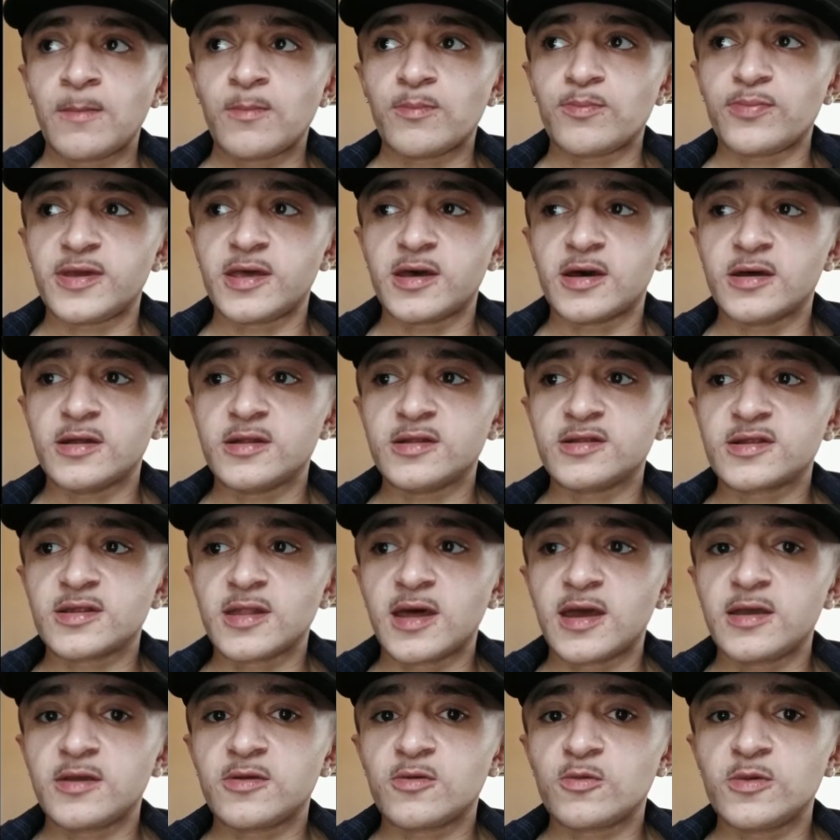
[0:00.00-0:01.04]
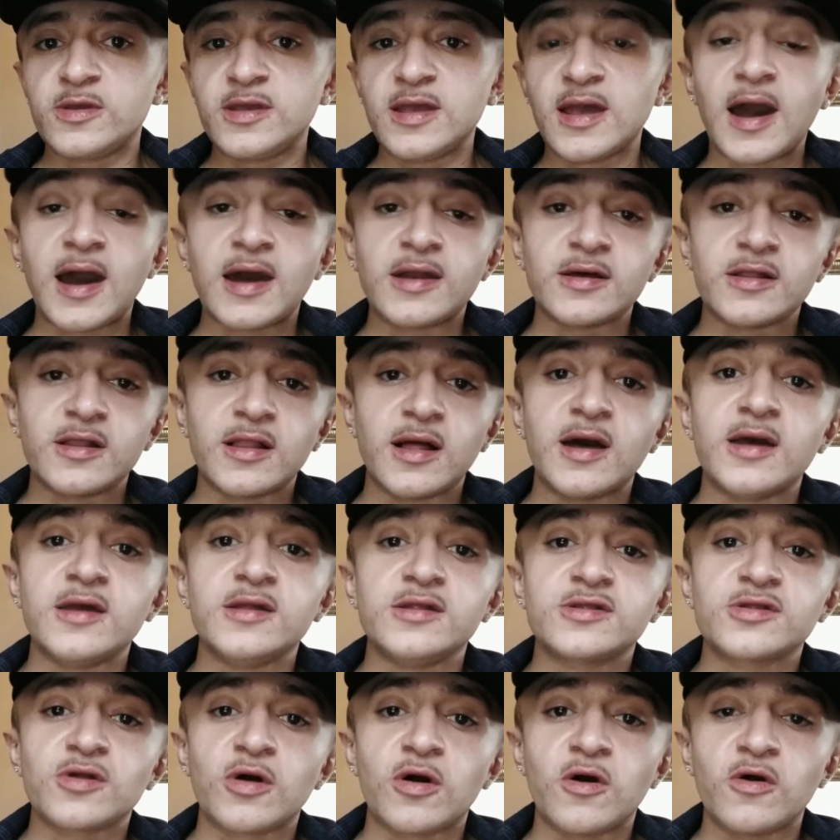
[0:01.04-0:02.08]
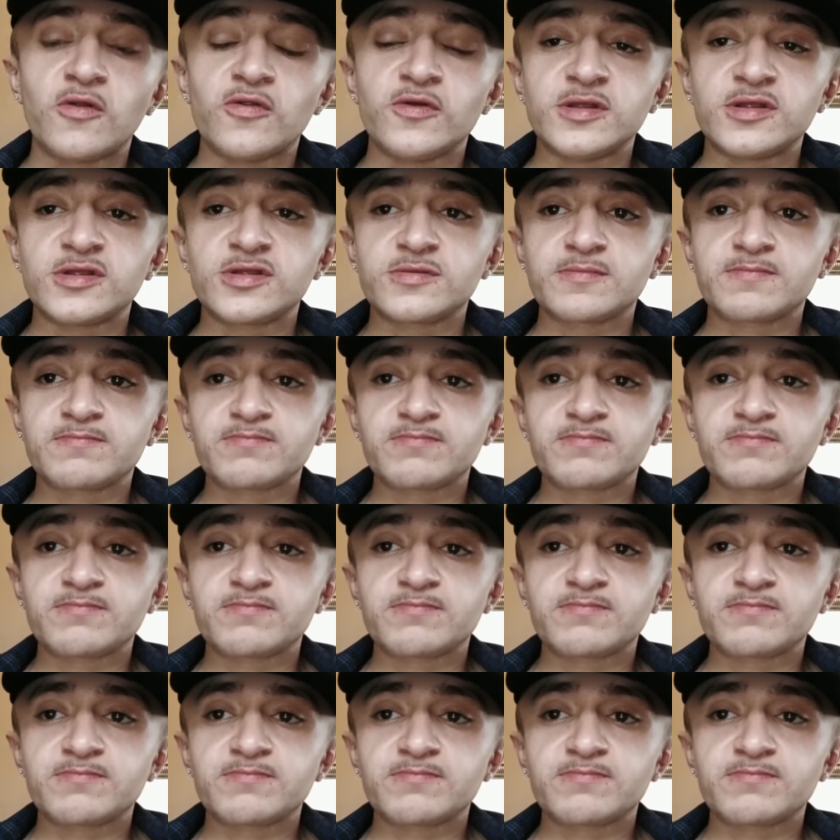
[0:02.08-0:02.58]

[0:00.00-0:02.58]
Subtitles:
because like we idolize all these